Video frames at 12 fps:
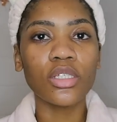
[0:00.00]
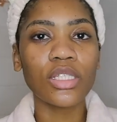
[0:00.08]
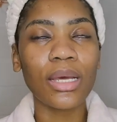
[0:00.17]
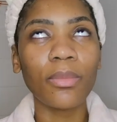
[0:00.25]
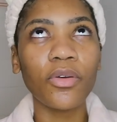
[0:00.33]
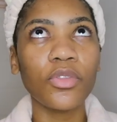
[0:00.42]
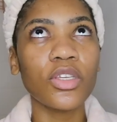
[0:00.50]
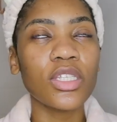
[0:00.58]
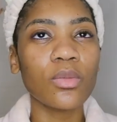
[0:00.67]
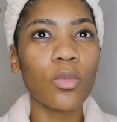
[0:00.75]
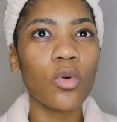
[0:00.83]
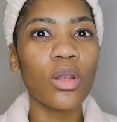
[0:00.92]
Some of the
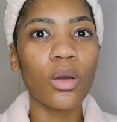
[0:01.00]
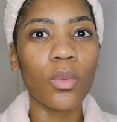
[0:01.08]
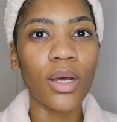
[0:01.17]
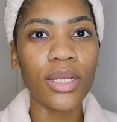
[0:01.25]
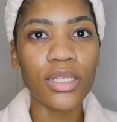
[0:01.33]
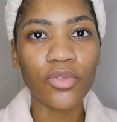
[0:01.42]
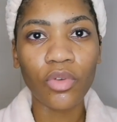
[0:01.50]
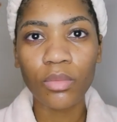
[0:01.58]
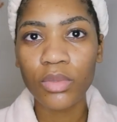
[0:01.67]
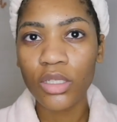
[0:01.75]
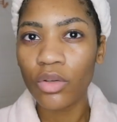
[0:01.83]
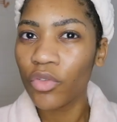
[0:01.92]
smaller ones
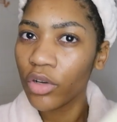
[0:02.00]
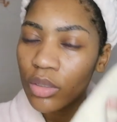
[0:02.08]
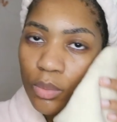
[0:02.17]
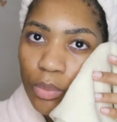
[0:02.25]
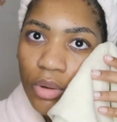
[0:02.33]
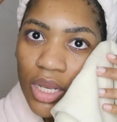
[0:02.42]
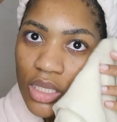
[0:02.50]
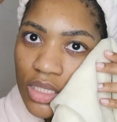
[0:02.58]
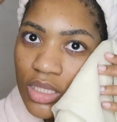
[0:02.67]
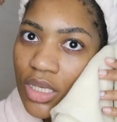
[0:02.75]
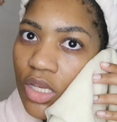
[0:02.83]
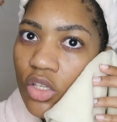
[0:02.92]
from different brands
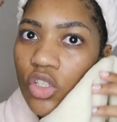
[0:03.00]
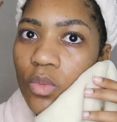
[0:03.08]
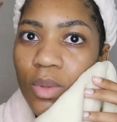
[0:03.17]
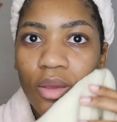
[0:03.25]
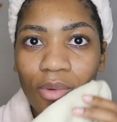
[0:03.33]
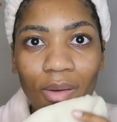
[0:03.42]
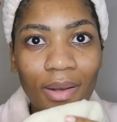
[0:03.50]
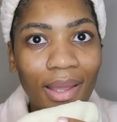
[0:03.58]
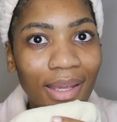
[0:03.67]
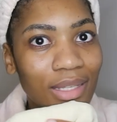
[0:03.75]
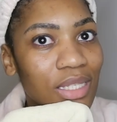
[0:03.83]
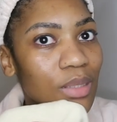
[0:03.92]
tend to be around
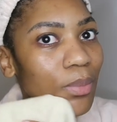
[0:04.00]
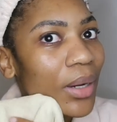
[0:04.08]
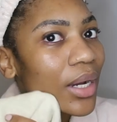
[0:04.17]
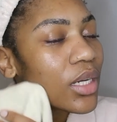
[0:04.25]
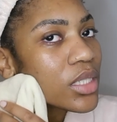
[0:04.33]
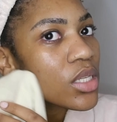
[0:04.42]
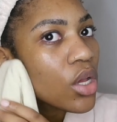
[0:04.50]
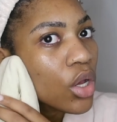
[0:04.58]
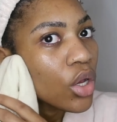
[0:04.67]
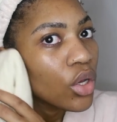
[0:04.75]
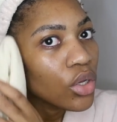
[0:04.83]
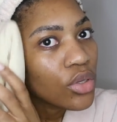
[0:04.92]
80 bucks.
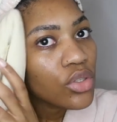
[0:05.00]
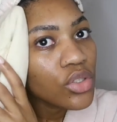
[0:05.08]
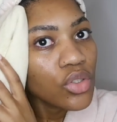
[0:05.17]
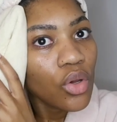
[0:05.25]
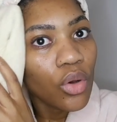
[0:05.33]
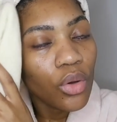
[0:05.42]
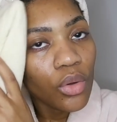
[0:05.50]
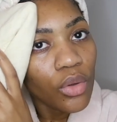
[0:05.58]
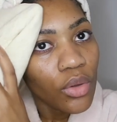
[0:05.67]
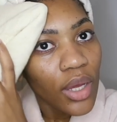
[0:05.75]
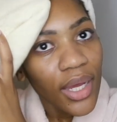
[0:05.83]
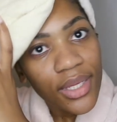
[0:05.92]

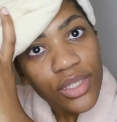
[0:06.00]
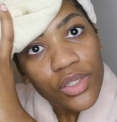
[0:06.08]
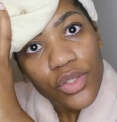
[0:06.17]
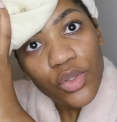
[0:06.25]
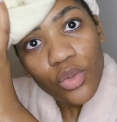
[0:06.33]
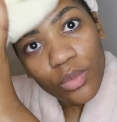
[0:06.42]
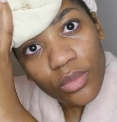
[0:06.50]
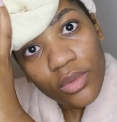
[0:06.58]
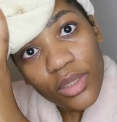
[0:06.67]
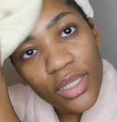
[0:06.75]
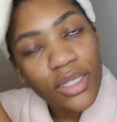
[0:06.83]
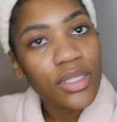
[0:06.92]
So I
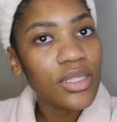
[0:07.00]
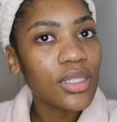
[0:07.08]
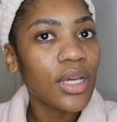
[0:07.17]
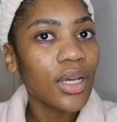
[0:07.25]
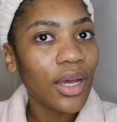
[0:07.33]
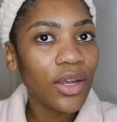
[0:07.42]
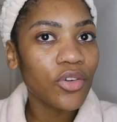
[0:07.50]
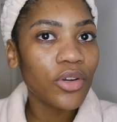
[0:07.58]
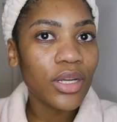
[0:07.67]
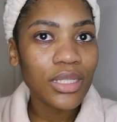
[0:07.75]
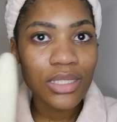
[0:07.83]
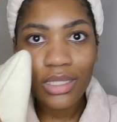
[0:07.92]
assume it is
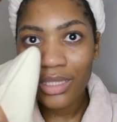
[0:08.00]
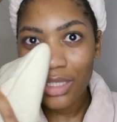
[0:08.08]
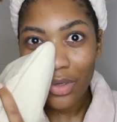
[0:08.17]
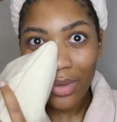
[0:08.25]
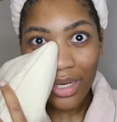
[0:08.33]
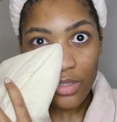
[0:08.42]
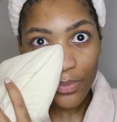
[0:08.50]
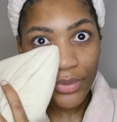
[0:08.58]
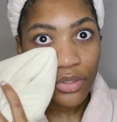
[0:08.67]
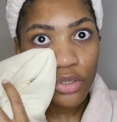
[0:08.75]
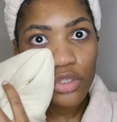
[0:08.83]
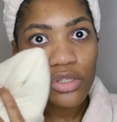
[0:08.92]
160 rands
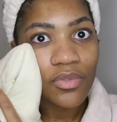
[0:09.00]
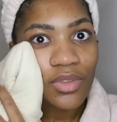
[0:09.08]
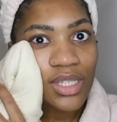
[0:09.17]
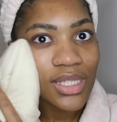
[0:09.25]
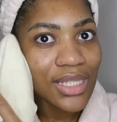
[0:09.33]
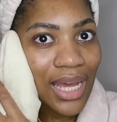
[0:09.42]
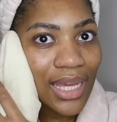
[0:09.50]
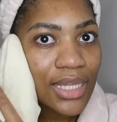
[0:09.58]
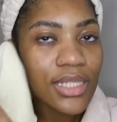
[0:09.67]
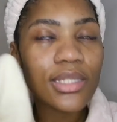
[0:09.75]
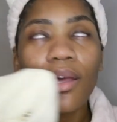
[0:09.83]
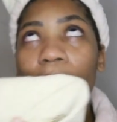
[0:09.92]
because of the size.